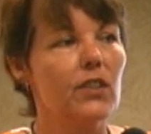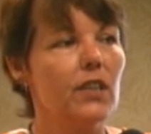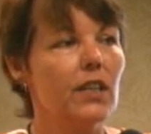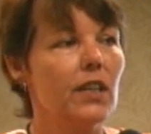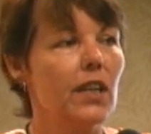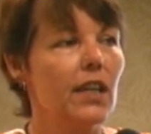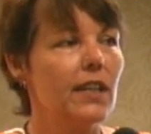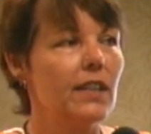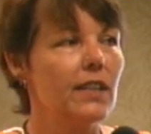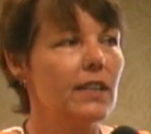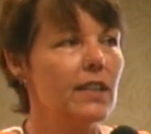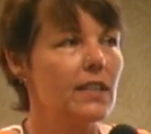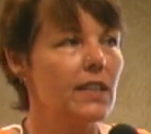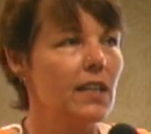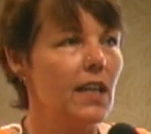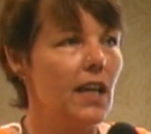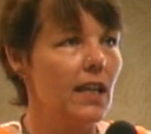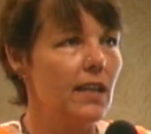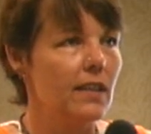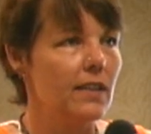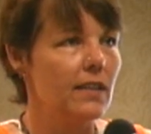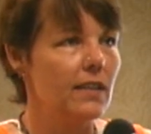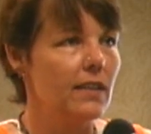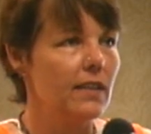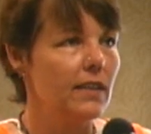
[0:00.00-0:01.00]
in the United
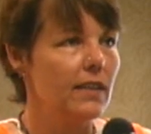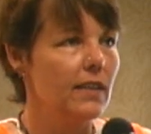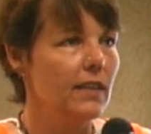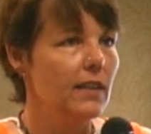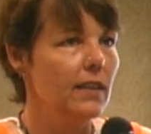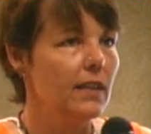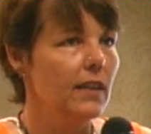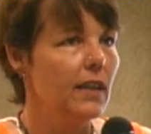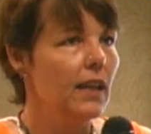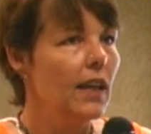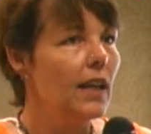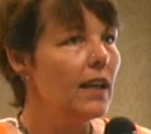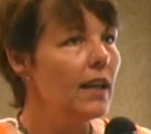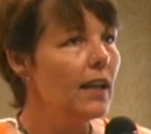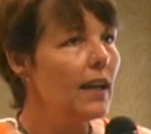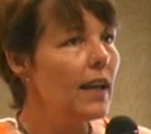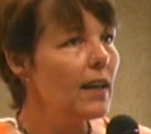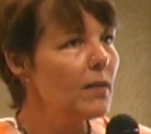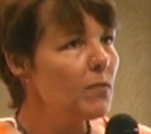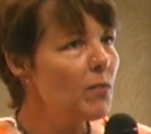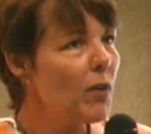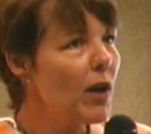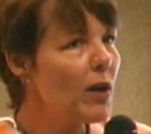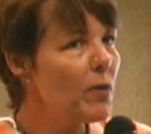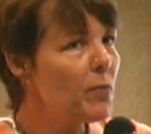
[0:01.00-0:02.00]
States?
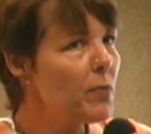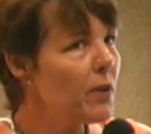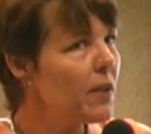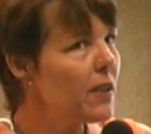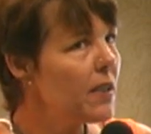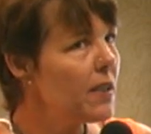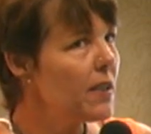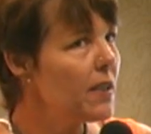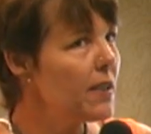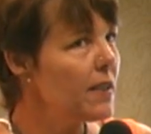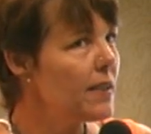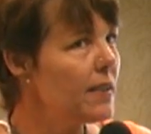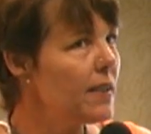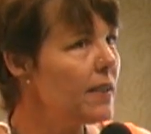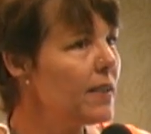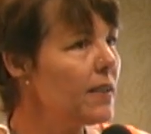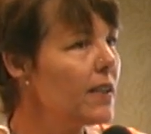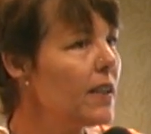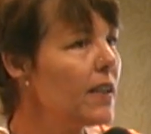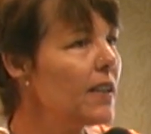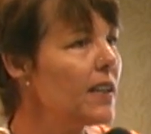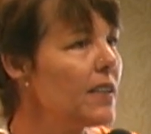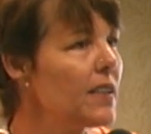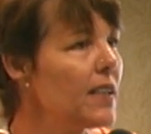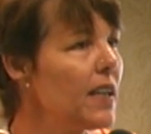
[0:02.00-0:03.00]
And my opinion is it's
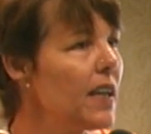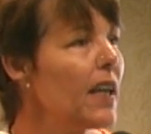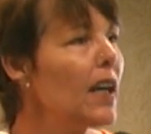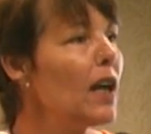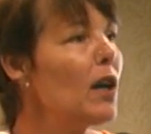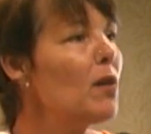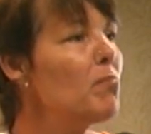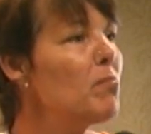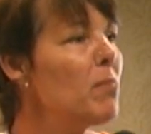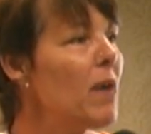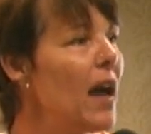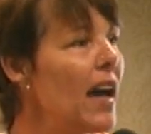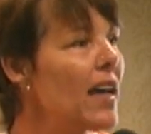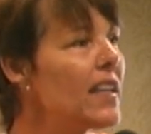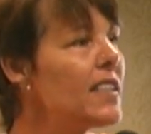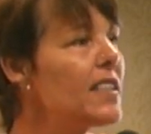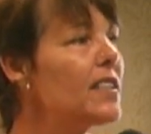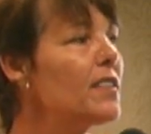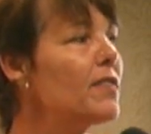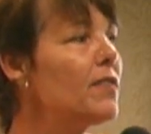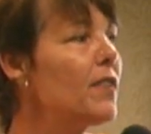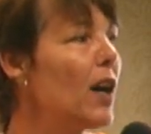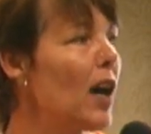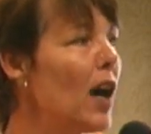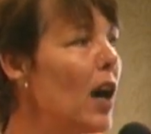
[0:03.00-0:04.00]
going to take a
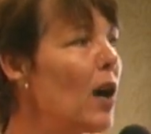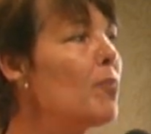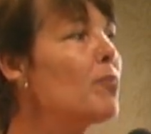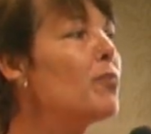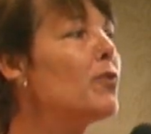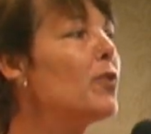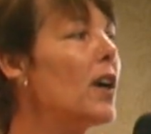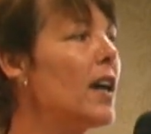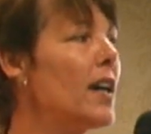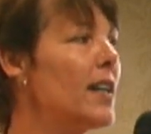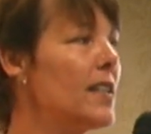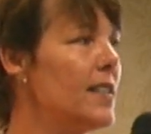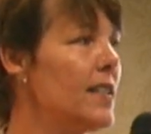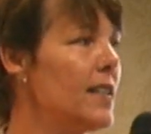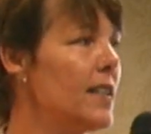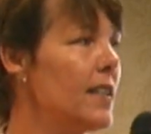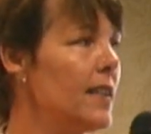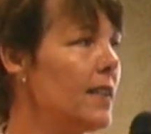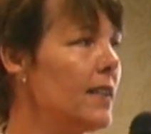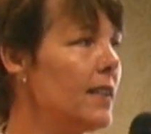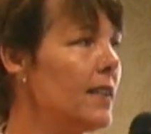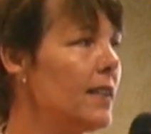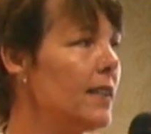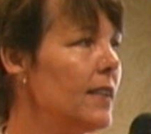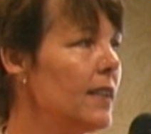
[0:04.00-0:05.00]
massive
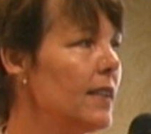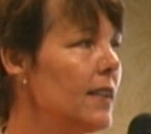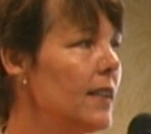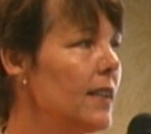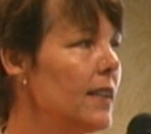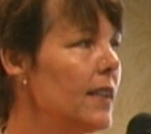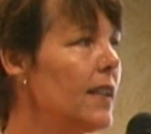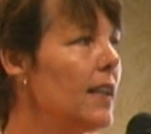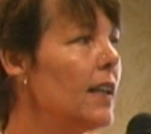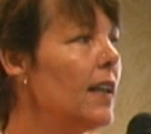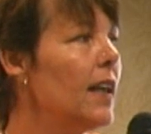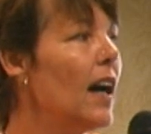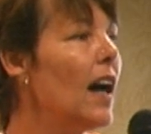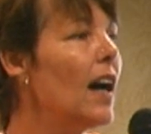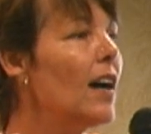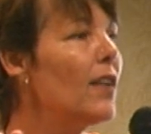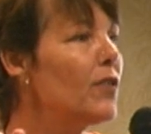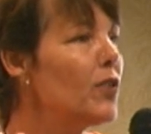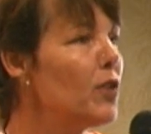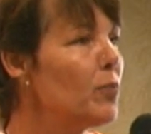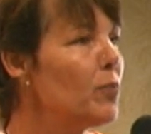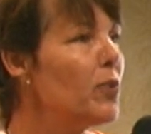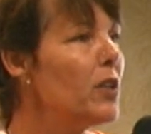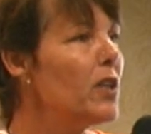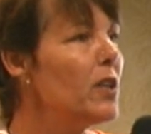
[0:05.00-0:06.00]
uprising of
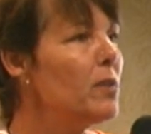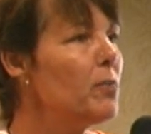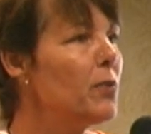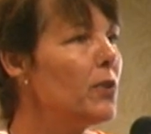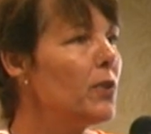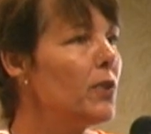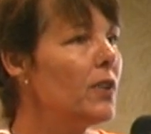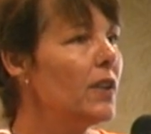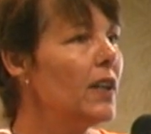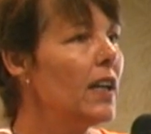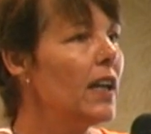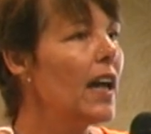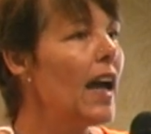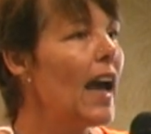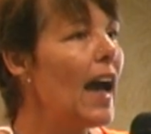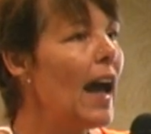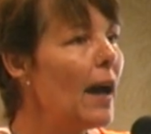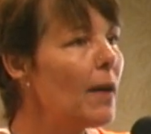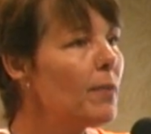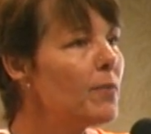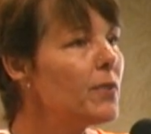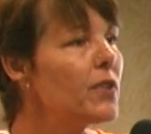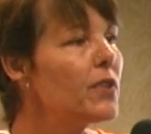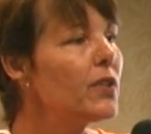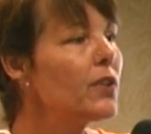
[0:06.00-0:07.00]
the people,
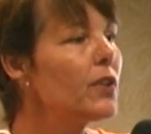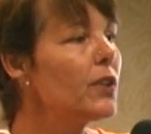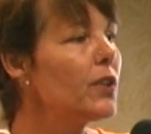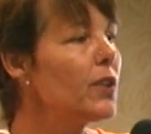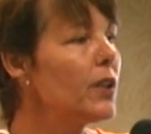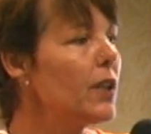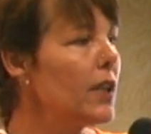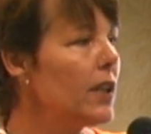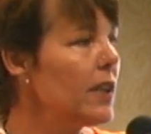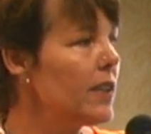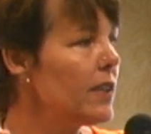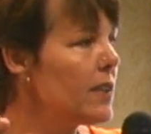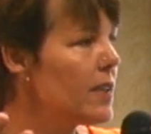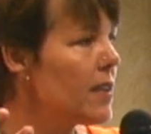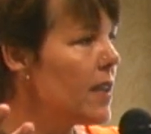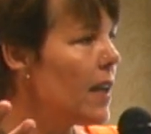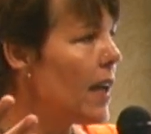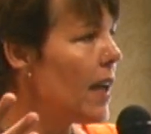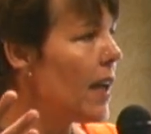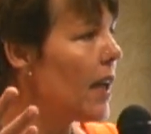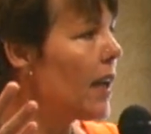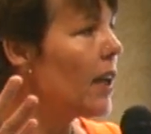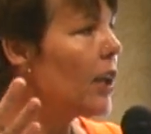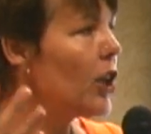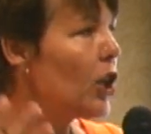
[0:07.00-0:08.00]
absolutely
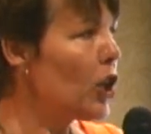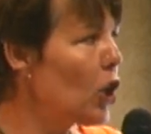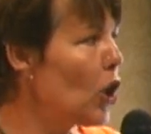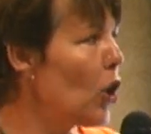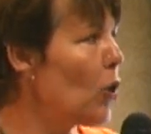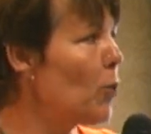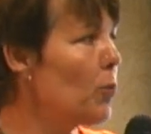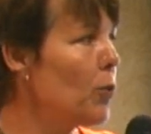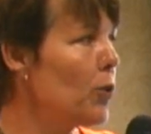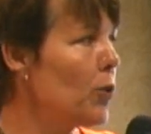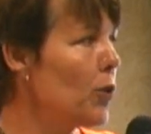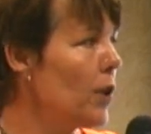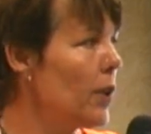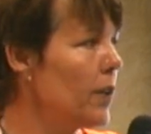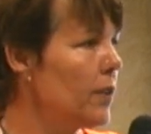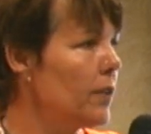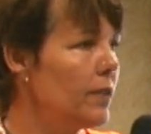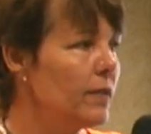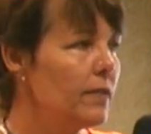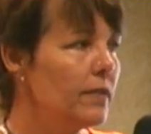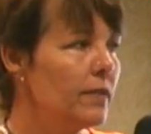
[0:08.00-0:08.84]
saying no more.